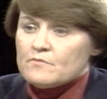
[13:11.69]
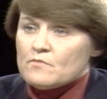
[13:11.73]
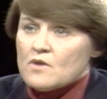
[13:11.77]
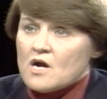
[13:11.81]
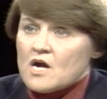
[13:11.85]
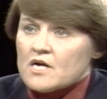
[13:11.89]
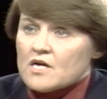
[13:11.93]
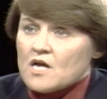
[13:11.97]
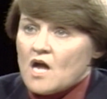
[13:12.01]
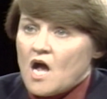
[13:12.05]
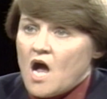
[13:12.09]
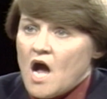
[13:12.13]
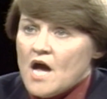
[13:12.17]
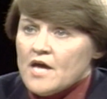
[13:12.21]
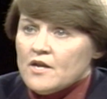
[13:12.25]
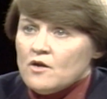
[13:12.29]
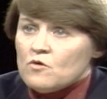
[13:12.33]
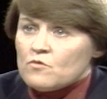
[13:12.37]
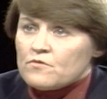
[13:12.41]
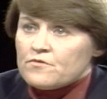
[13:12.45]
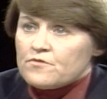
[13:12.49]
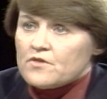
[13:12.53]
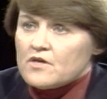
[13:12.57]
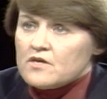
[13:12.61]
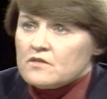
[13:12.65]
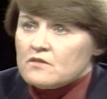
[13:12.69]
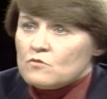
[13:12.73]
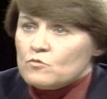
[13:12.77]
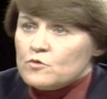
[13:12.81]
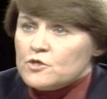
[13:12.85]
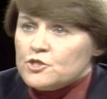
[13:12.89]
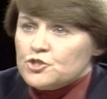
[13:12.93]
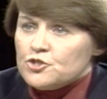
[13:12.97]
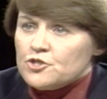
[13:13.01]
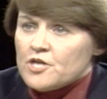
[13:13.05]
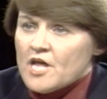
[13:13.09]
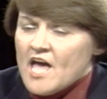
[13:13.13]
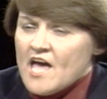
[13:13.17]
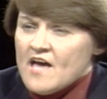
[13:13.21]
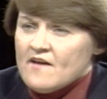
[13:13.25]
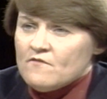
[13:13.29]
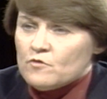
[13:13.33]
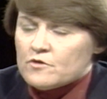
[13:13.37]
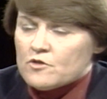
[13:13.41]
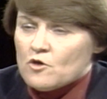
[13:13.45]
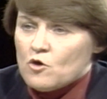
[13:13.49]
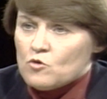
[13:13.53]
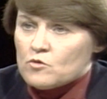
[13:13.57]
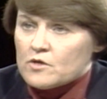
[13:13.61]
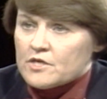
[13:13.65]
Mark, I don't think that we should have
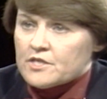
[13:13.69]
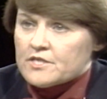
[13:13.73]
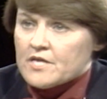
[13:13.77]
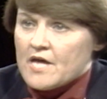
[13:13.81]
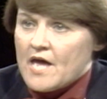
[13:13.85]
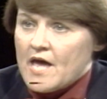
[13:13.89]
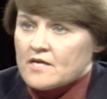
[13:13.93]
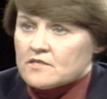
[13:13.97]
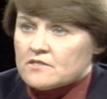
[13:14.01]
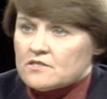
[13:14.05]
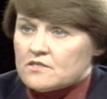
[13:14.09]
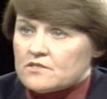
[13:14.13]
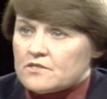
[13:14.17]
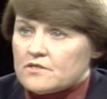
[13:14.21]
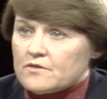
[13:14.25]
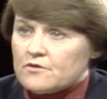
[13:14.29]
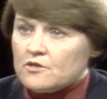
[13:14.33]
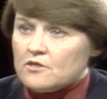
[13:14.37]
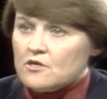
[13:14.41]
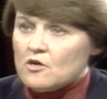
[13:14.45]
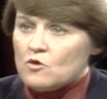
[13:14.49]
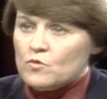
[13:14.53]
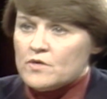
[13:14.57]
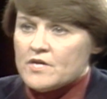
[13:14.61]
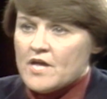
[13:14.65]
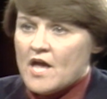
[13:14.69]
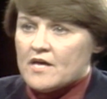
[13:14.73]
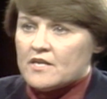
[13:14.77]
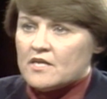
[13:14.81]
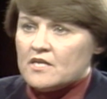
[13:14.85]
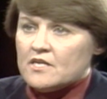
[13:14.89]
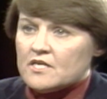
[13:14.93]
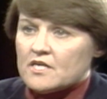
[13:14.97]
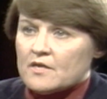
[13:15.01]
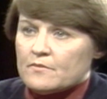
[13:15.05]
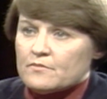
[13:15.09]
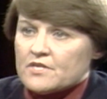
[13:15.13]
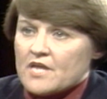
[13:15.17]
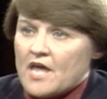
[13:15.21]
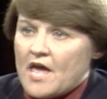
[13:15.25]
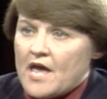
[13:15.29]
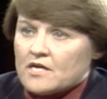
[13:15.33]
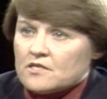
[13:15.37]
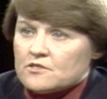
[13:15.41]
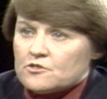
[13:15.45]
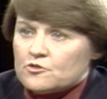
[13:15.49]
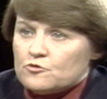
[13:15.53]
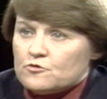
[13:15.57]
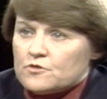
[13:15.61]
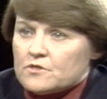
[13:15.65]
withholding taxes. You know, we had income
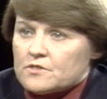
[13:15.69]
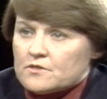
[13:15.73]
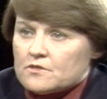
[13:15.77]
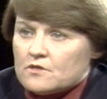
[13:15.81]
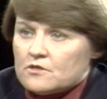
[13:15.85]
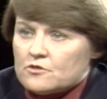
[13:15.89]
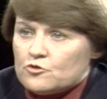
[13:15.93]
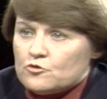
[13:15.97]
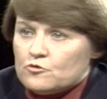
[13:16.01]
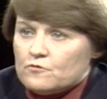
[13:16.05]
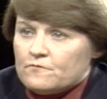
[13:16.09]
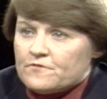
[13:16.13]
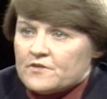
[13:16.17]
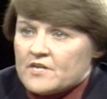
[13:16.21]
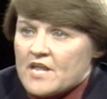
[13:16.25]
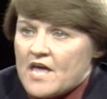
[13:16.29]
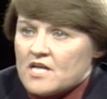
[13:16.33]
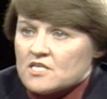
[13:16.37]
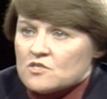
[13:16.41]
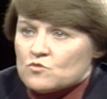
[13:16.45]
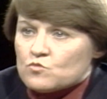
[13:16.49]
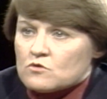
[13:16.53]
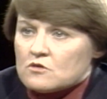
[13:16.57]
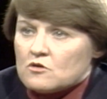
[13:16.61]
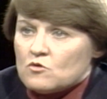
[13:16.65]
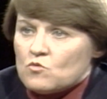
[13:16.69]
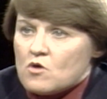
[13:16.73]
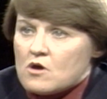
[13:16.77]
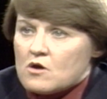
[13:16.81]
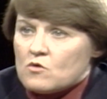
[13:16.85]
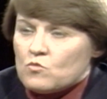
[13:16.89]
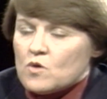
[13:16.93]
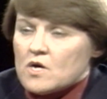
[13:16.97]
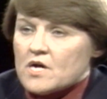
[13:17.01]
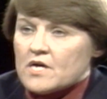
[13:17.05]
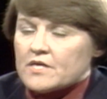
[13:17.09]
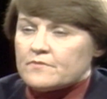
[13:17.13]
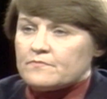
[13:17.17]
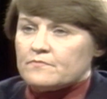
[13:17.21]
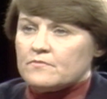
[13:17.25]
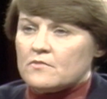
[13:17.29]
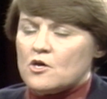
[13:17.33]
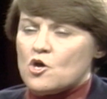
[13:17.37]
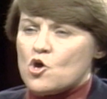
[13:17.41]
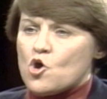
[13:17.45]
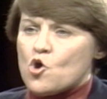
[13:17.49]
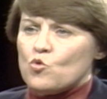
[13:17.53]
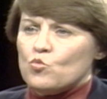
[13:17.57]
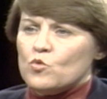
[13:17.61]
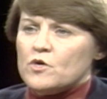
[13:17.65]
tax to finance World War I.
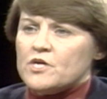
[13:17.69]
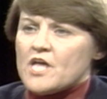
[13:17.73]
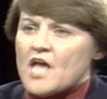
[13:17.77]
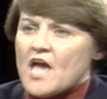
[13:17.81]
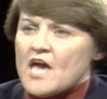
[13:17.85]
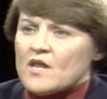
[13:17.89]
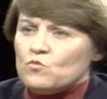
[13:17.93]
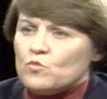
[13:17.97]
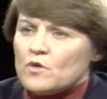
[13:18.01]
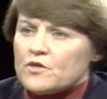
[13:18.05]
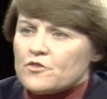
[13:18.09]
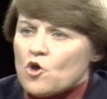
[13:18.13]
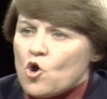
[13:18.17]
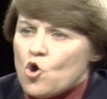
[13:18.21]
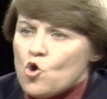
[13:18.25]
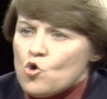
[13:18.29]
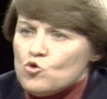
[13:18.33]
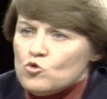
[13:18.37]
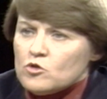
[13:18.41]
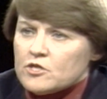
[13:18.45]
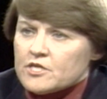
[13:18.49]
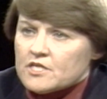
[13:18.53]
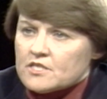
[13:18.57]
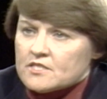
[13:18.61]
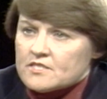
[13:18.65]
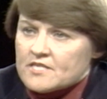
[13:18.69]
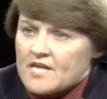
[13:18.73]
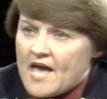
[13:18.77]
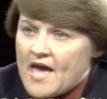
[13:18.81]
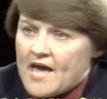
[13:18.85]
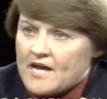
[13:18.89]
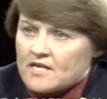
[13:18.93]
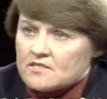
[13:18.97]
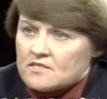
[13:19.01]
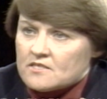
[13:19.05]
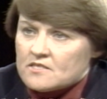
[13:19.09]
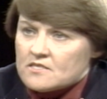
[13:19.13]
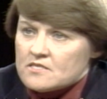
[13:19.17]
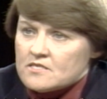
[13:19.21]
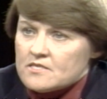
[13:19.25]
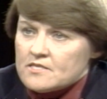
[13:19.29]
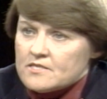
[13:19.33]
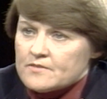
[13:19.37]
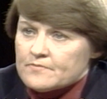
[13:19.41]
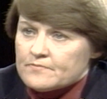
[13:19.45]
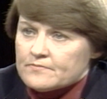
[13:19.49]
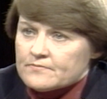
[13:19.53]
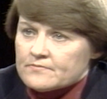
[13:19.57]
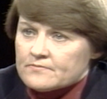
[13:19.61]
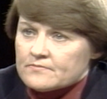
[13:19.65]
We had withholding
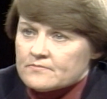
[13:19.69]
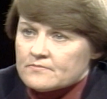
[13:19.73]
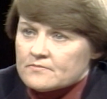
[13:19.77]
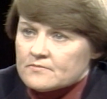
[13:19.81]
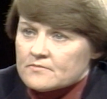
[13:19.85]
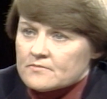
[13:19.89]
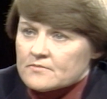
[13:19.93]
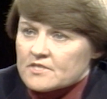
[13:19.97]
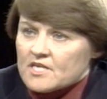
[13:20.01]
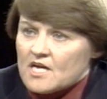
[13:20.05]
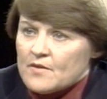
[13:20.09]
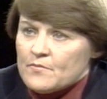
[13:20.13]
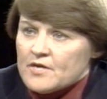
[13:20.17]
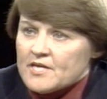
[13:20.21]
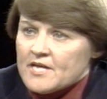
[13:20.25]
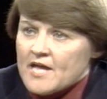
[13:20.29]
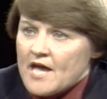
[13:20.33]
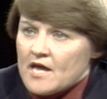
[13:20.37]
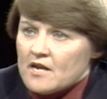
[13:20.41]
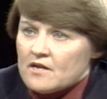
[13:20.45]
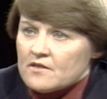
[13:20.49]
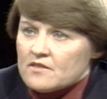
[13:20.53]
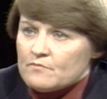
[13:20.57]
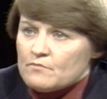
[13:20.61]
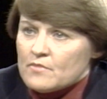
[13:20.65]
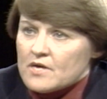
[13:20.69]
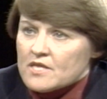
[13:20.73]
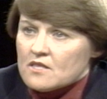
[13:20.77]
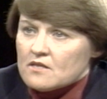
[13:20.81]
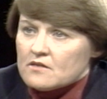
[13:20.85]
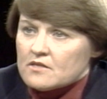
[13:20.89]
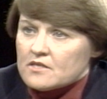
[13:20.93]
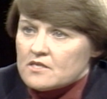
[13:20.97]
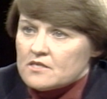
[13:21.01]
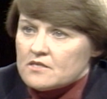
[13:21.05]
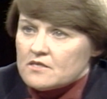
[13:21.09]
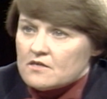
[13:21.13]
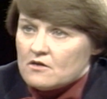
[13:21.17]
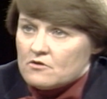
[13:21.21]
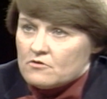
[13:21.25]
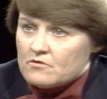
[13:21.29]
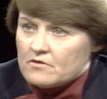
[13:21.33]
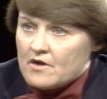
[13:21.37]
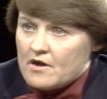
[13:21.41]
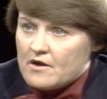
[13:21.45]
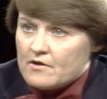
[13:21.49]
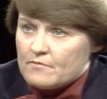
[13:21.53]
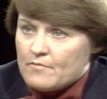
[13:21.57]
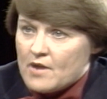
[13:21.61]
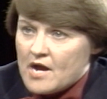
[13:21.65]
taxes coming out of the monthly or
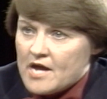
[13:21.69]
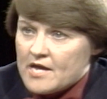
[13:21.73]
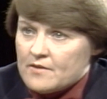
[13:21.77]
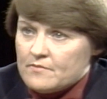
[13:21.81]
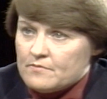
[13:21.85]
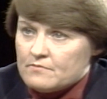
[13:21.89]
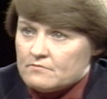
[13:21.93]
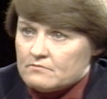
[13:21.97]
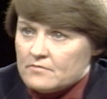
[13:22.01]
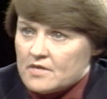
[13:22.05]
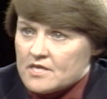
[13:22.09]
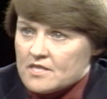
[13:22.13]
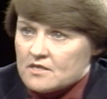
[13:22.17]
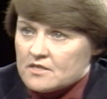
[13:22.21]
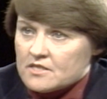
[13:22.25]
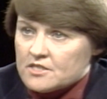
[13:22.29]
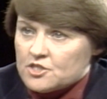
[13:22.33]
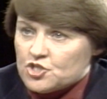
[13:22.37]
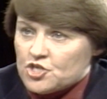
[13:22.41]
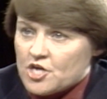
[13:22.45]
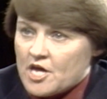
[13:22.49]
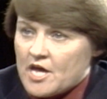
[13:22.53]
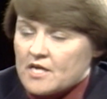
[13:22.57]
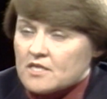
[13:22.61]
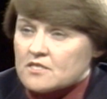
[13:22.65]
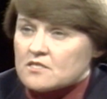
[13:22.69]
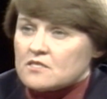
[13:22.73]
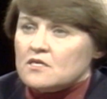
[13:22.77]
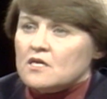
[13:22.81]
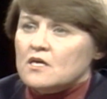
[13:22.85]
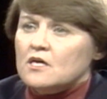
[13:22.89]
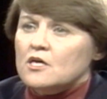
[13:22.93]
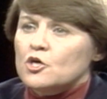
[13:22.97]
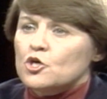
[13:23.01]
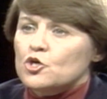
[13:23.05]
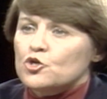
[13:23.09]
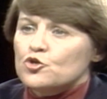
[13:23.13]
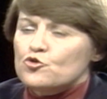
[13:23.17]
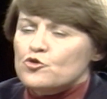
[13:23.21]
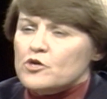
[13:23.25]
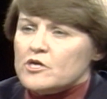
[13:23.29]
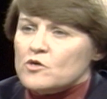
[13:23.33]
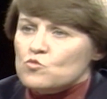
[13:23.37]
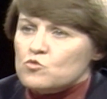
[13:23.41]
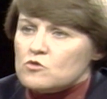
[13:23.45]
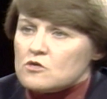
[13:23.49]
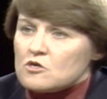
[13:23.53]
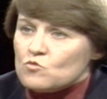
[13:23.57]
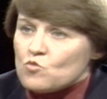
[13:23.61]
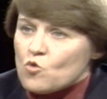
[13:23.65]
our bi-monthly checks during
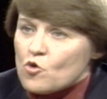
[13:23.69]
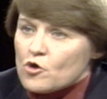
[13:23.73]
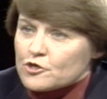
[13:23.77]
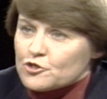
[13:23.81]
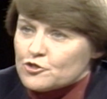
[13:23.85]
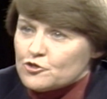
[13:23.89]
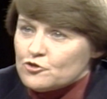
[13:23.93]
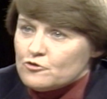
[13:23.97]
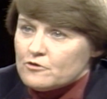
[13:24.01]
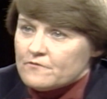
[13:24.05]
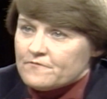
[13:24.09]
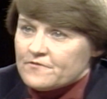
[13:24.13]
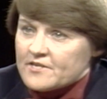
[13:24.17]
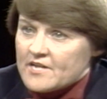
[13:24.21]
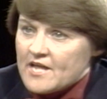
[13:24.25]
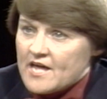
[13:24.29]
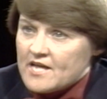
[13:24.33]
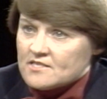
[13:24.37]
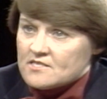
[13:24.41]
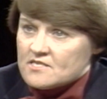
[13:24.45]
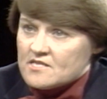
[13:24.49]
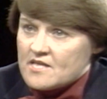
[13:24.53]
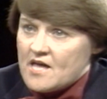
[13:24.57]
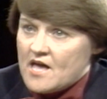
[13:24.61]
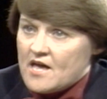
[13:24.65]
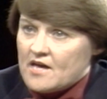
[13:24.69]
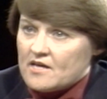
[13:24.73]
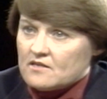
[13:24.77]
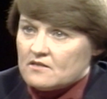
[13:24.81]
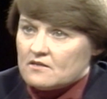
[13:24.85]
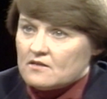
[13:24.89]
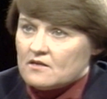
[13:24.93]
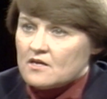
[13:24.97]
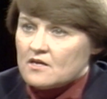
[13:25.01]
World War II to finance that.